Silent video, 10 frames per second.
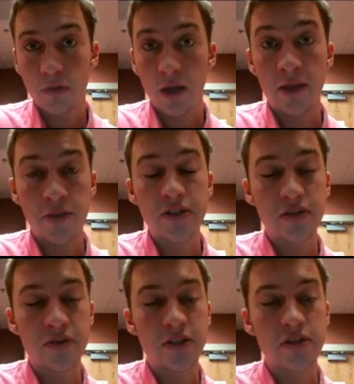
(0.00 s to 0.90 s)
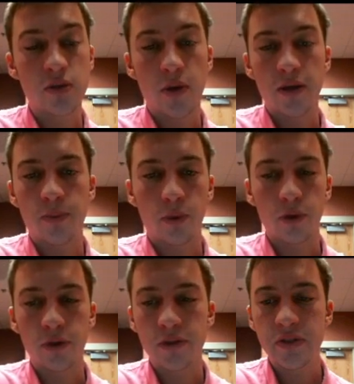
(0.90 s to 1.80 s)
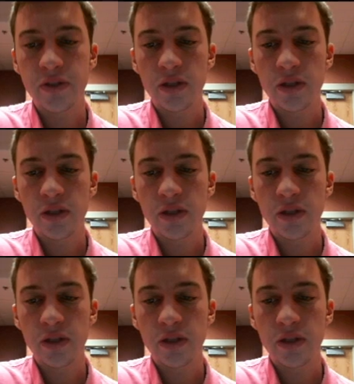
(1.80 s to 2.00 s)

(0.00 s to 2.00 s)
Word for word: And this this is quite important.